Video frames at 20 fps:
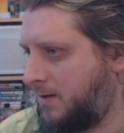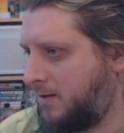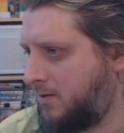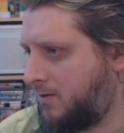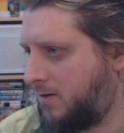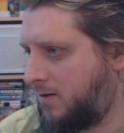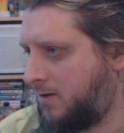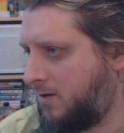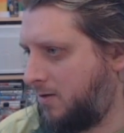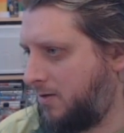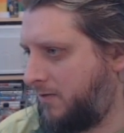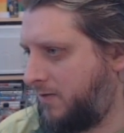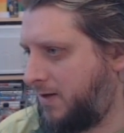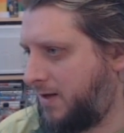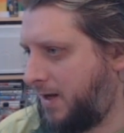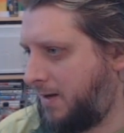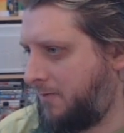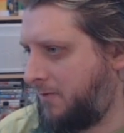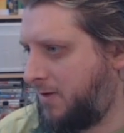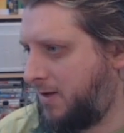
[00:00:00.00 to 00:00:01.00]
I don't know if the
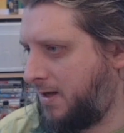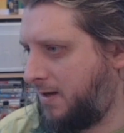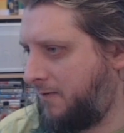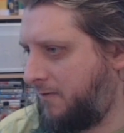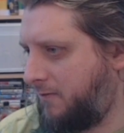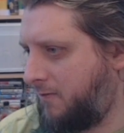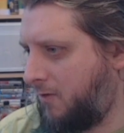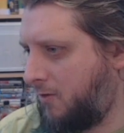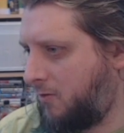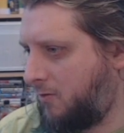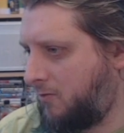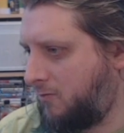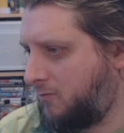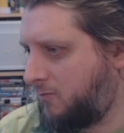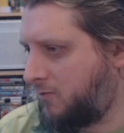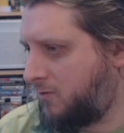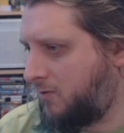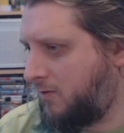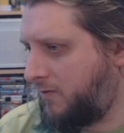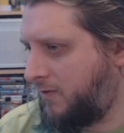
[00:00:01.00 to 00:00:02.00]
game really
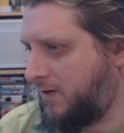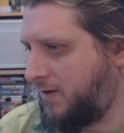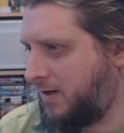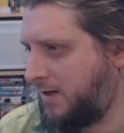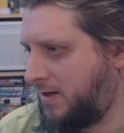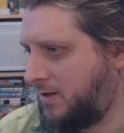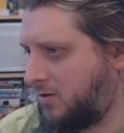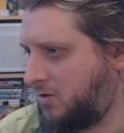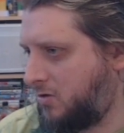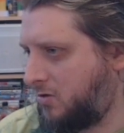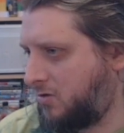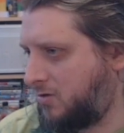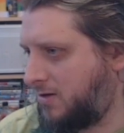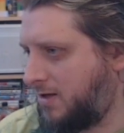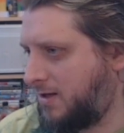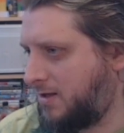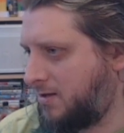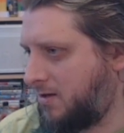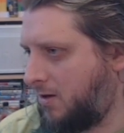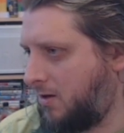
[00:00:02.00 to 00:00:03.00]
evolves or if it is just
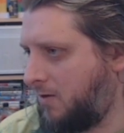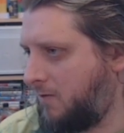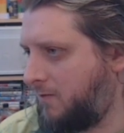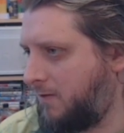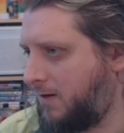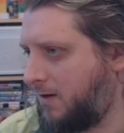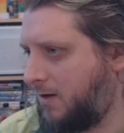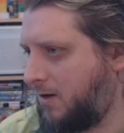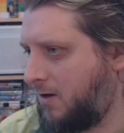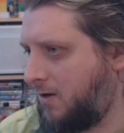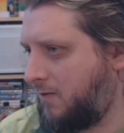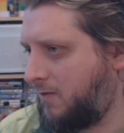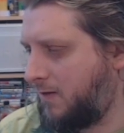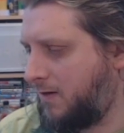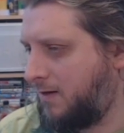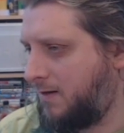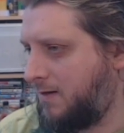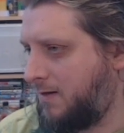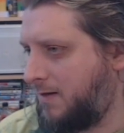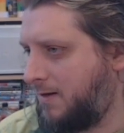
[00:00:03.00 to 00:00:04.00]
this over and
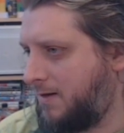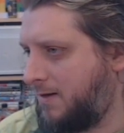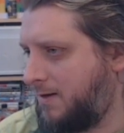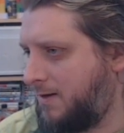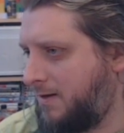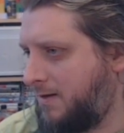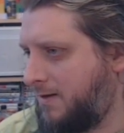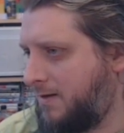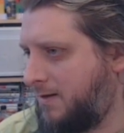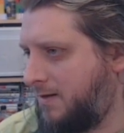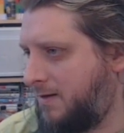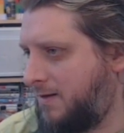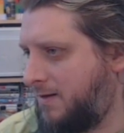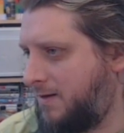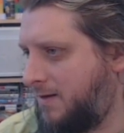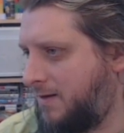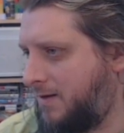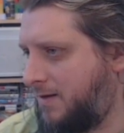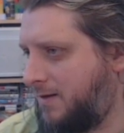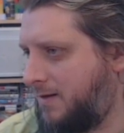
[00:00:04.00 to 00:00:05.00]
over.
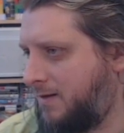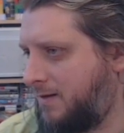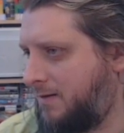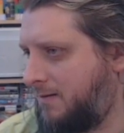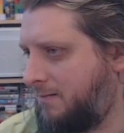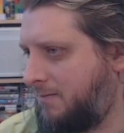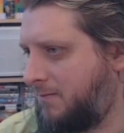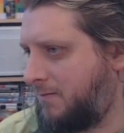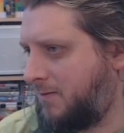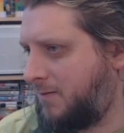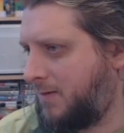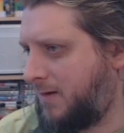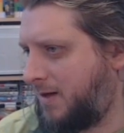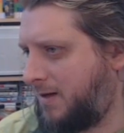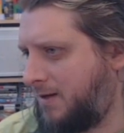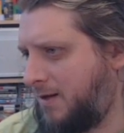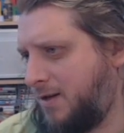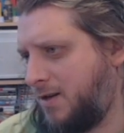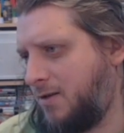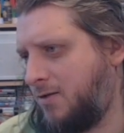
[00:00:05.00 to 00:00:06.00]
You
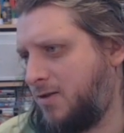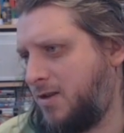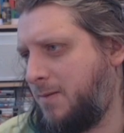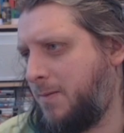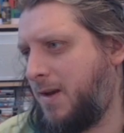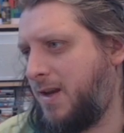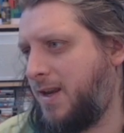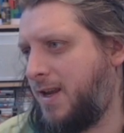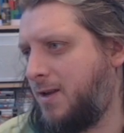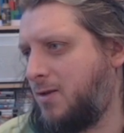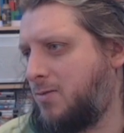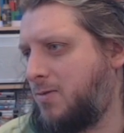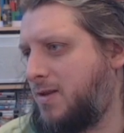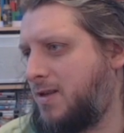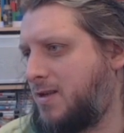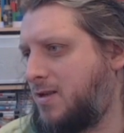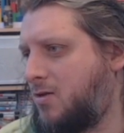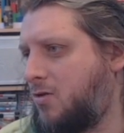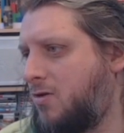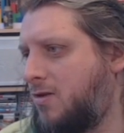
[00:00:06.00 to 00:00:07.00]
don't see many games with
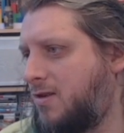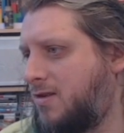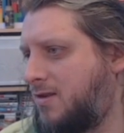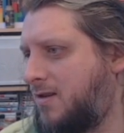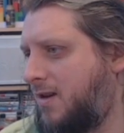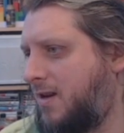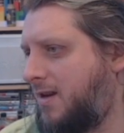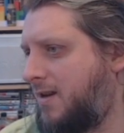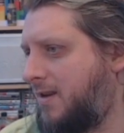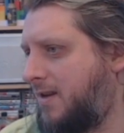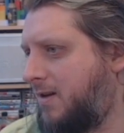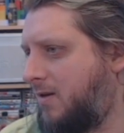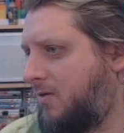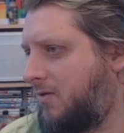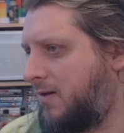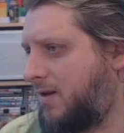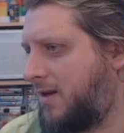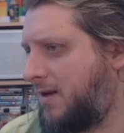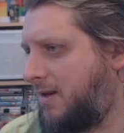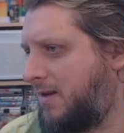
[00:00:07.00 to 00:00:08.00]
this colour cycling
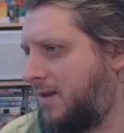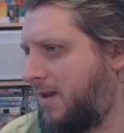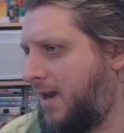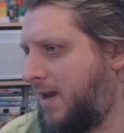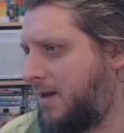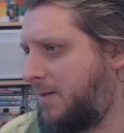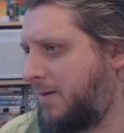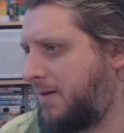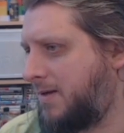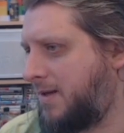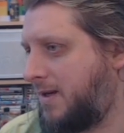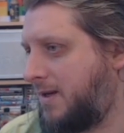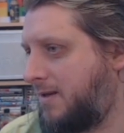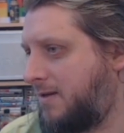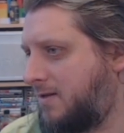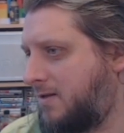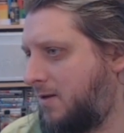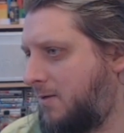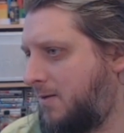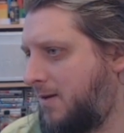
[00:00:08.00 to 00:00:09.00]
on the enemies
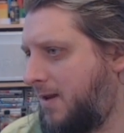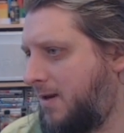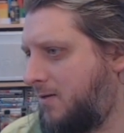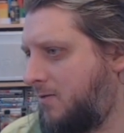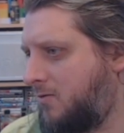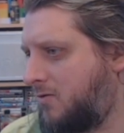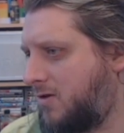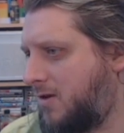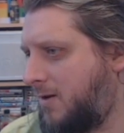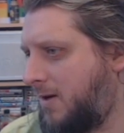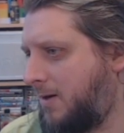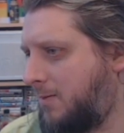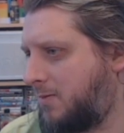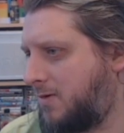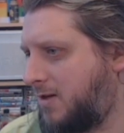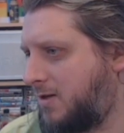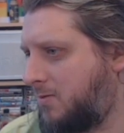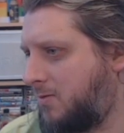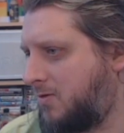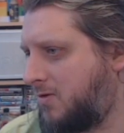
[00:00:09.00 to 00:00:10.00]
either, so that also
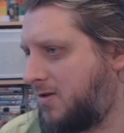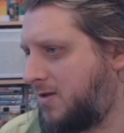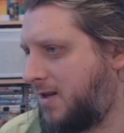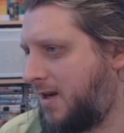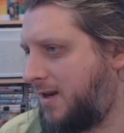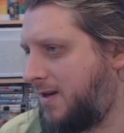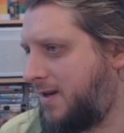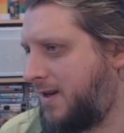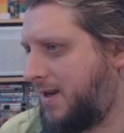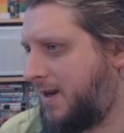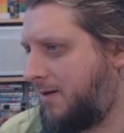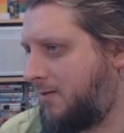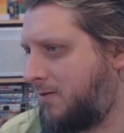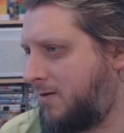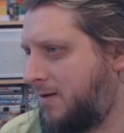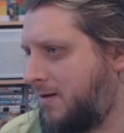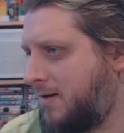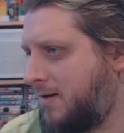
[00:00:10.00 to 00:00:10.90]
helps this one stand out.